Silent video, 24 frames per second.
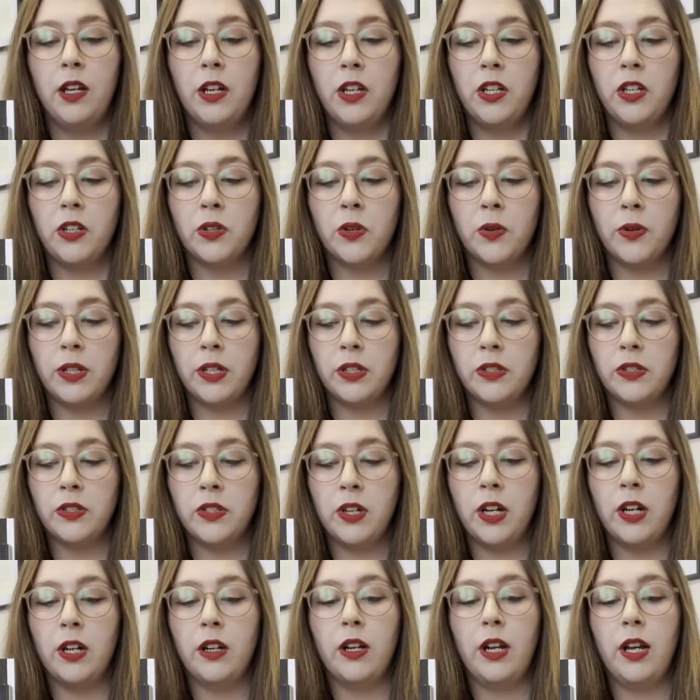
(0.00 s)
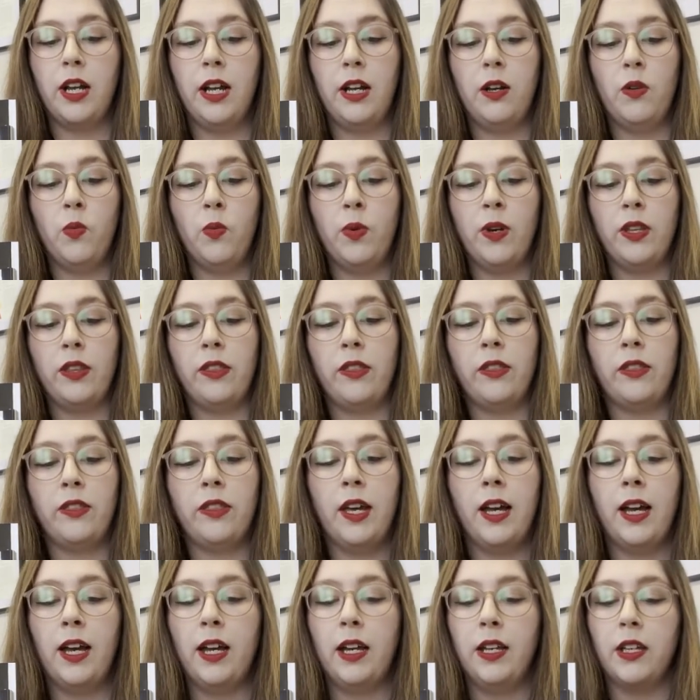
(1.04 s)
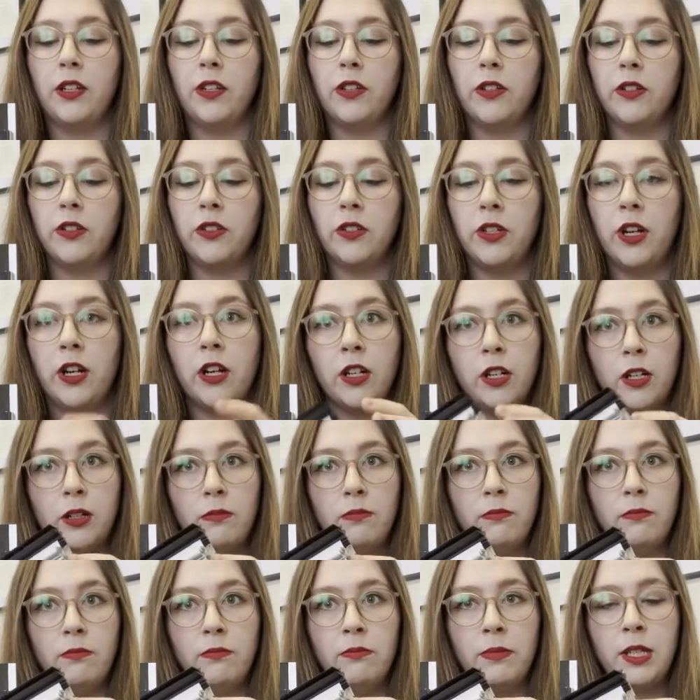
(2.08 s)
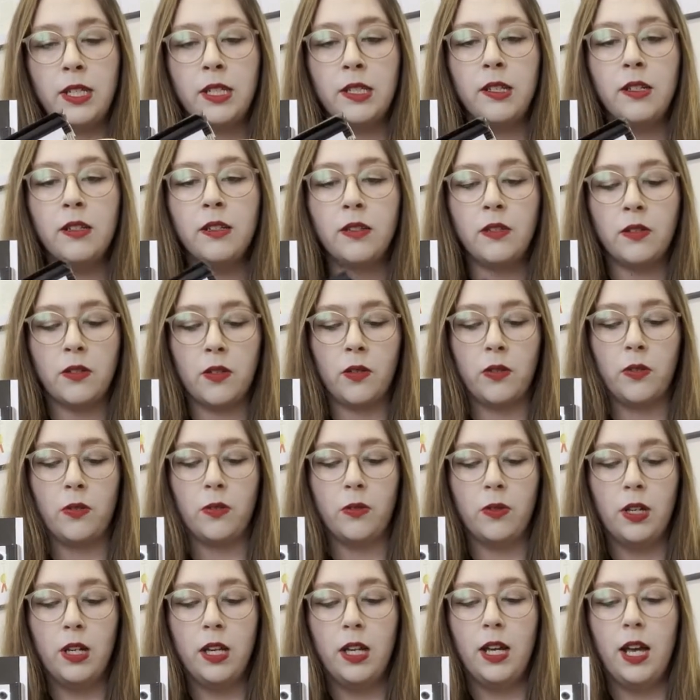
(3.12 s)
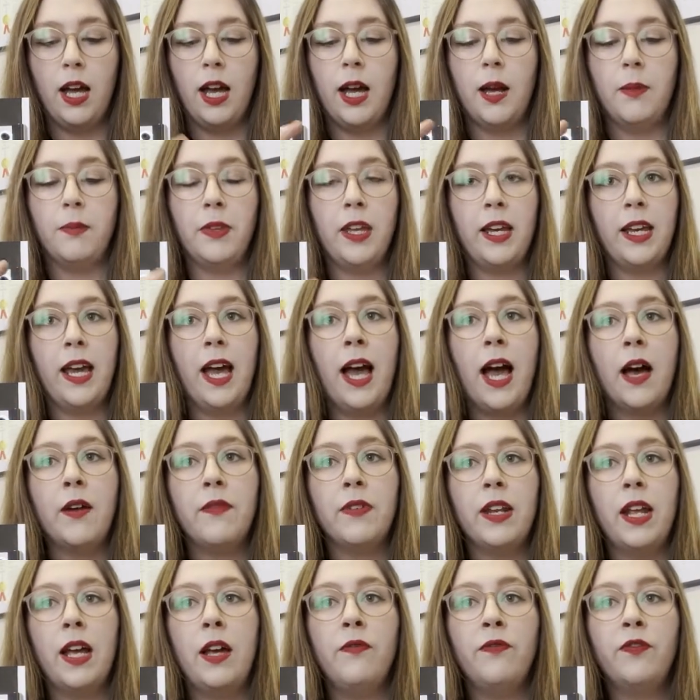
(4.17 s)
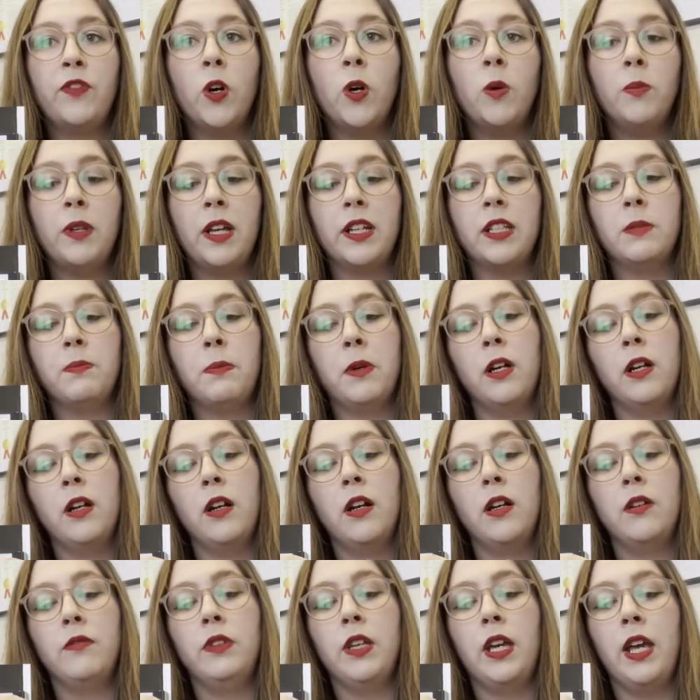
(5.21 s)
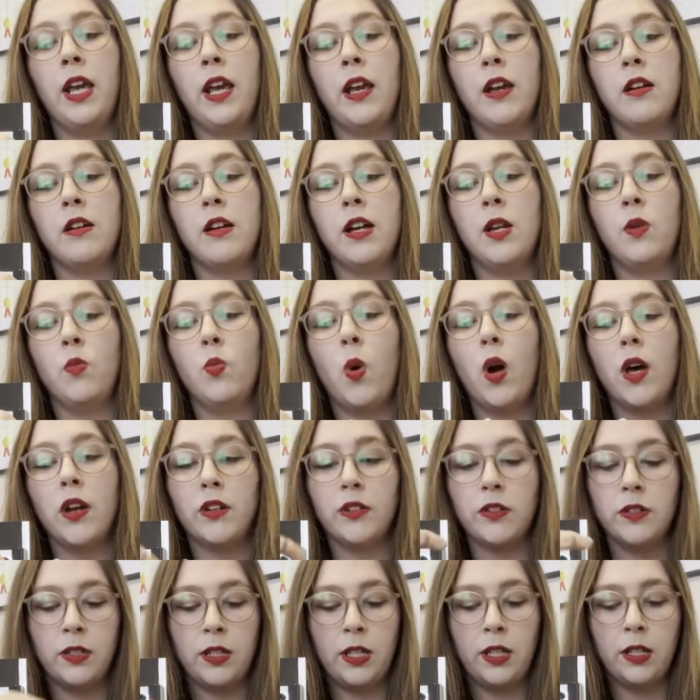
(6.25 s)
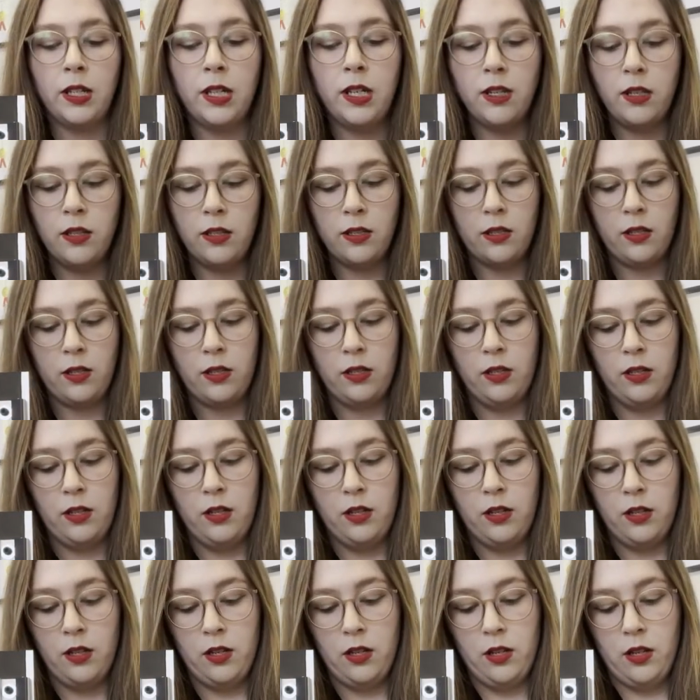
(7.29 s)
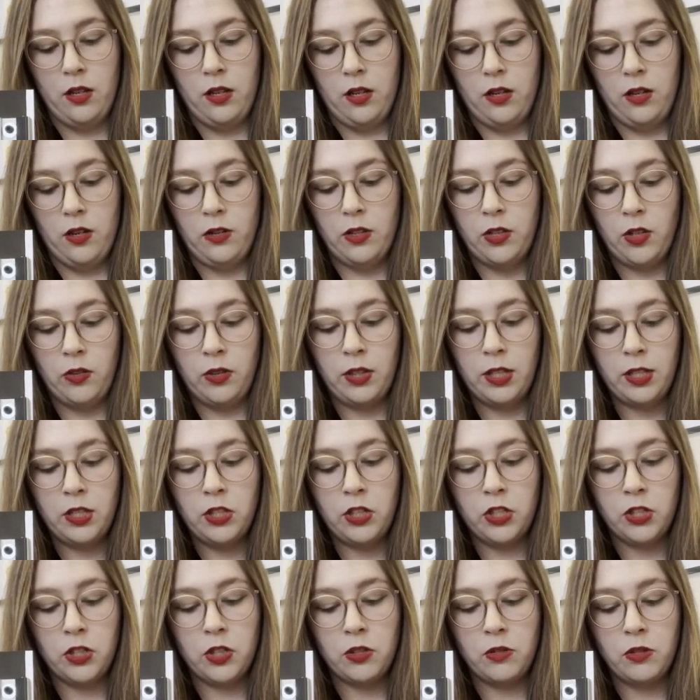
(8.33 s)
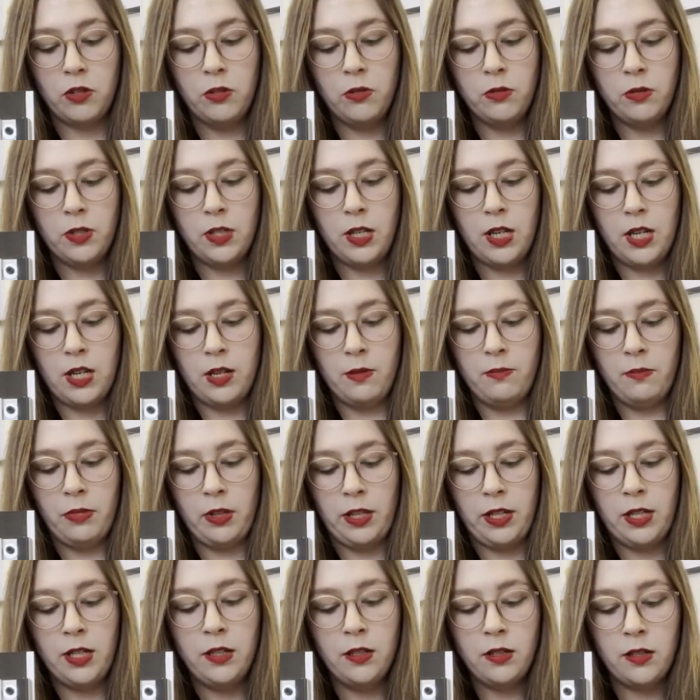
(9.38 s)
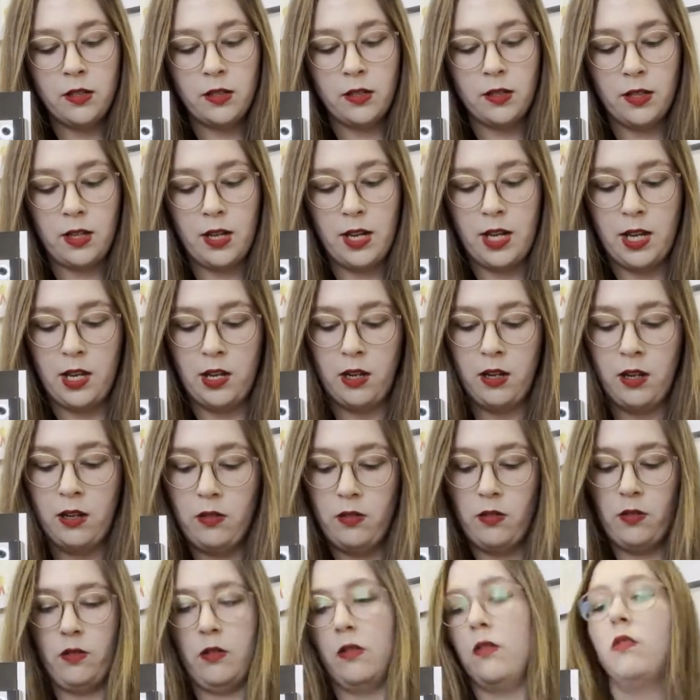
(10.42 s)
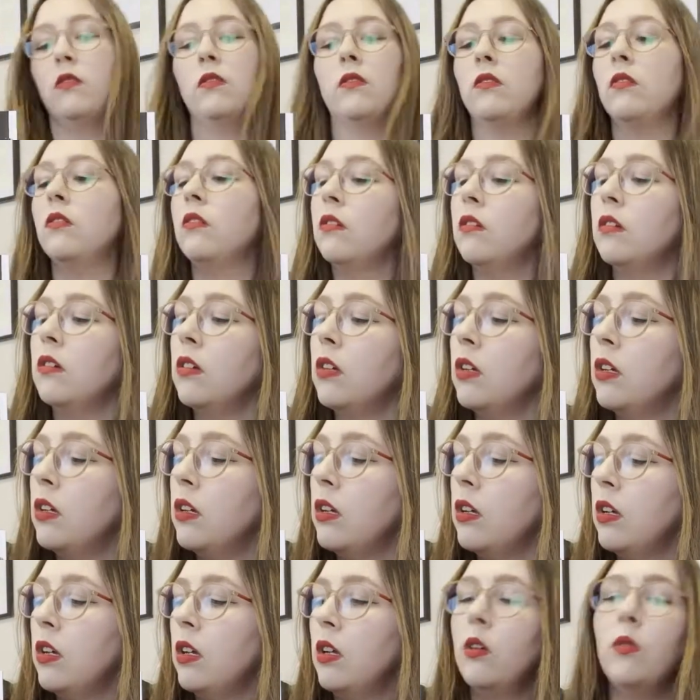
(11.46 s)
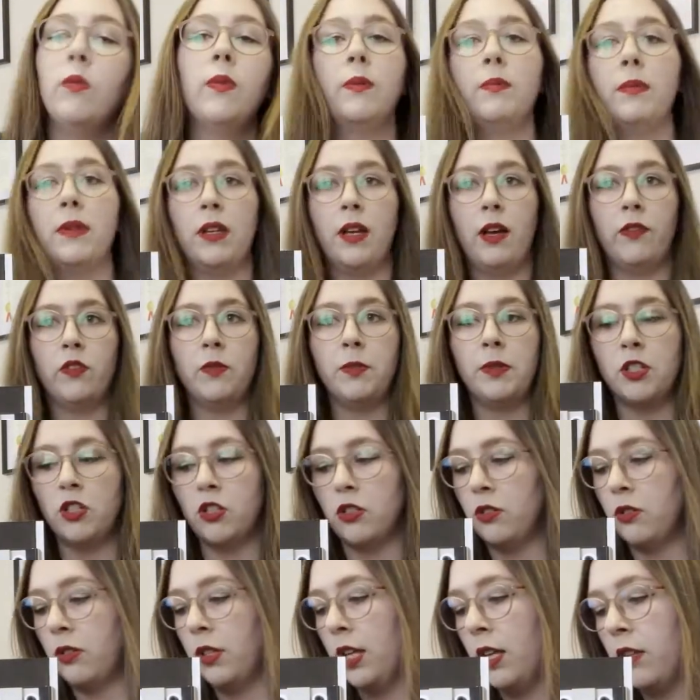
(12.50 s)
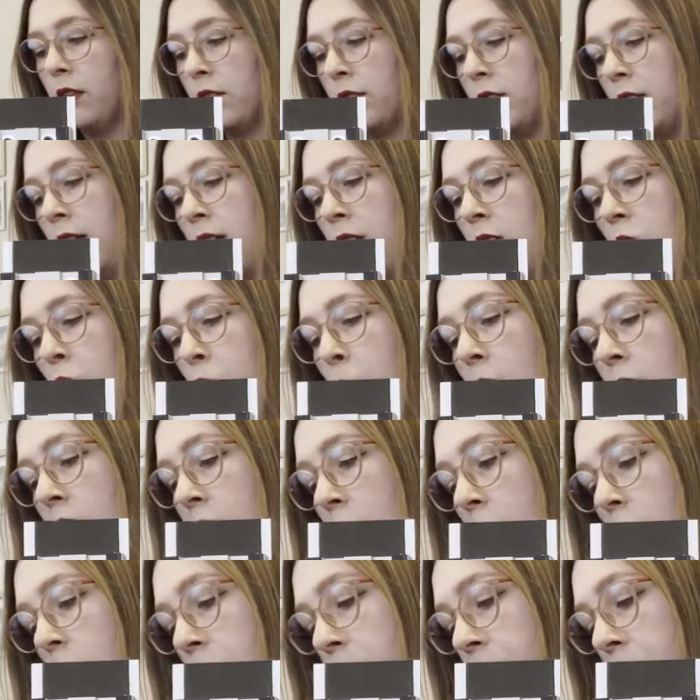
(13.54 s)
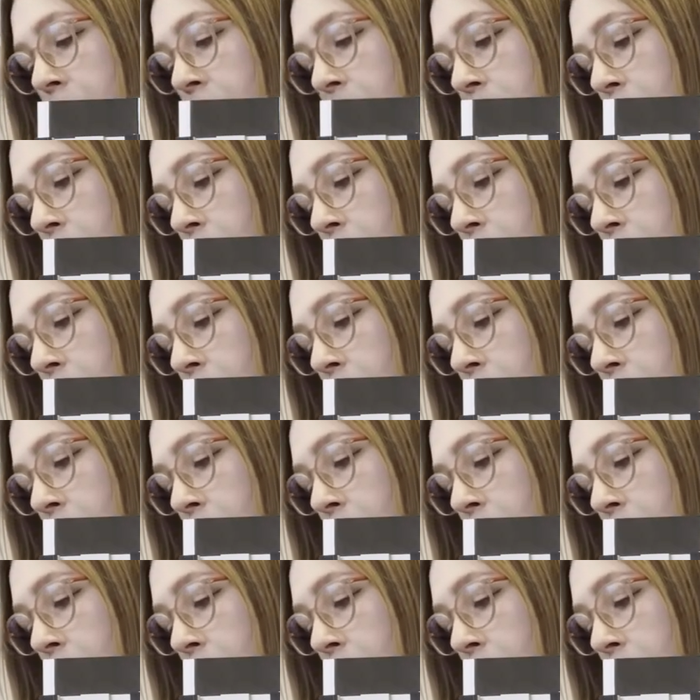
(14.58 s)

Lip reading: You're going to start with your starter pieces. So they have an M foam that's part of the air and water sealant. So this just screws in place, and we may have to make sure to do the other side as well.